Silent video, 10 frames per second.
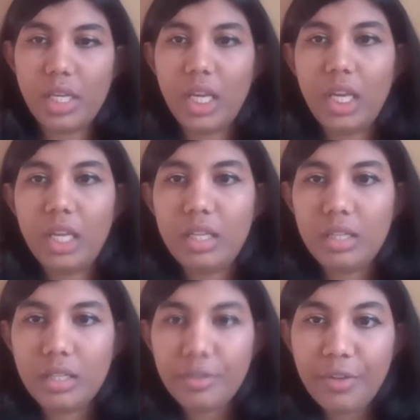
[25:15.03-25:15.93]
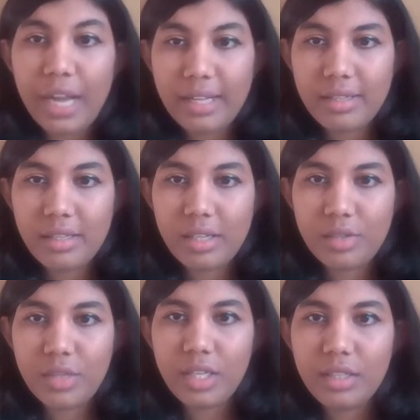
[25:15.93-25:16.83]
in the finance
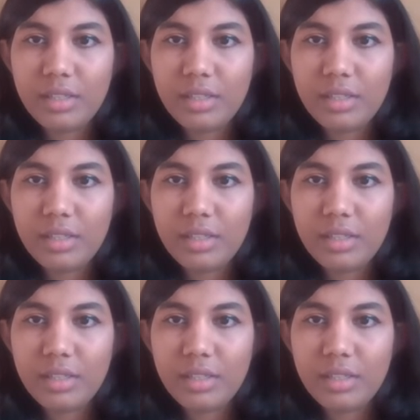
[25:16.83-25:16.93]
industry.